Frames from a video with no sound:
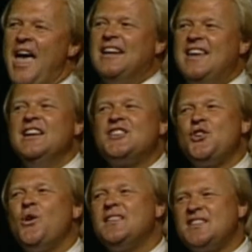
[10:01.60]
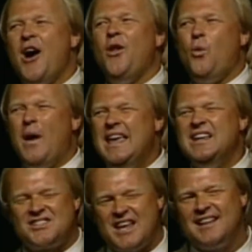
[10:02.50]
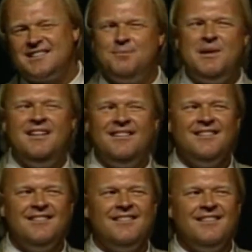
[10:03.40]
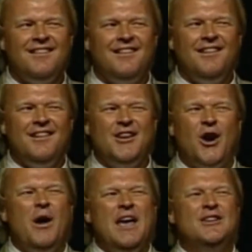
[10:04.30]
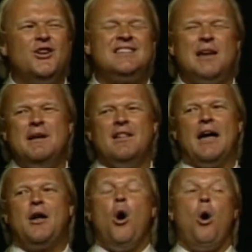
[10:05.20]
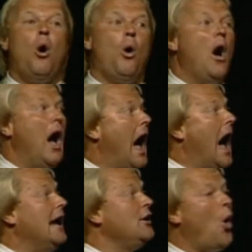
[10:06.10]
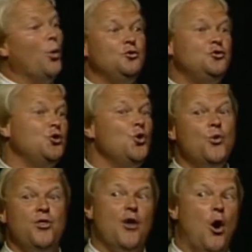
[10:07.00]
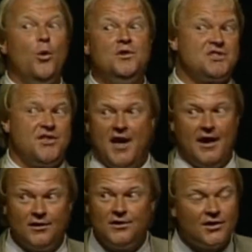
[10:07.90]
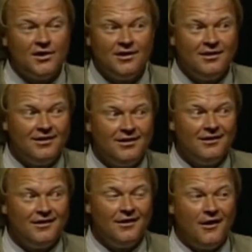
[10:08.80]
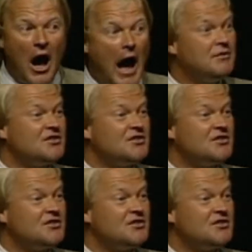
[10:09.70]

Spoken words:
And can you sort of tell the way he said it to me? He looked at me like, oh, I don't do those things. I've